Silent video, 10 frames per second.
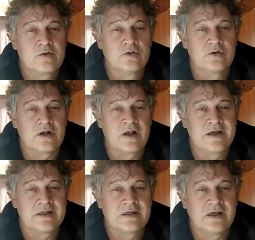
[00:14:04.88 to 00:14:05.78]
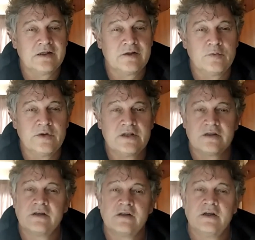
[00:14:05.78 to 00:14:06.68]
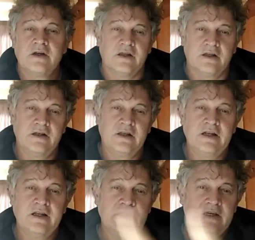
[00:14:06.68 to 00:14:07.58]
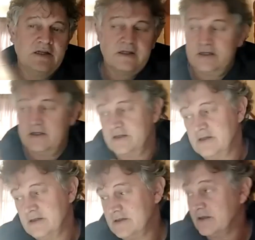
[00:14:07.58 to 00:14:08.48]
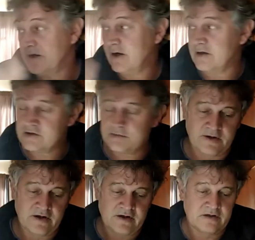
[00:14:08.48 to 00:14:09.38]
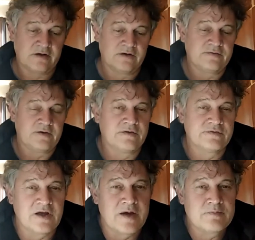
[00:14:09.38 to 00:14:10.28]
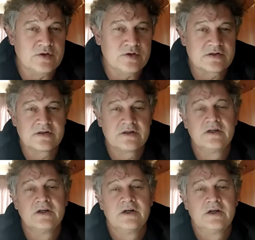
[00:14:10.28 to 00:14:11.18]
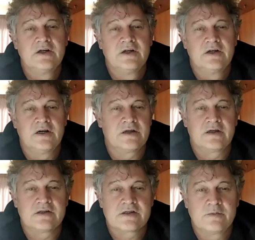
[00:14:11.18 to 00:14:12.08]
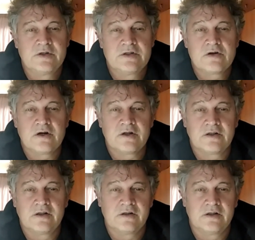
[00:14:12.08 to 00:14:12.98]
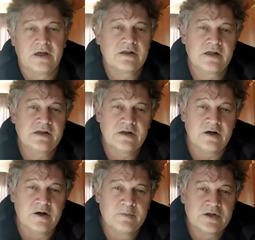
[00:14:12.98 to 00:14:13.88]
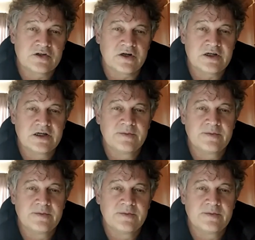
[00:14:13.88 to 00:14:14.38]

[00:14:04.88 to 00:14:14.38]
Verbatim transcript: caught light and it went nearly hit uh, the last part of, of the ambush. Okay, so we took out that and the army truck,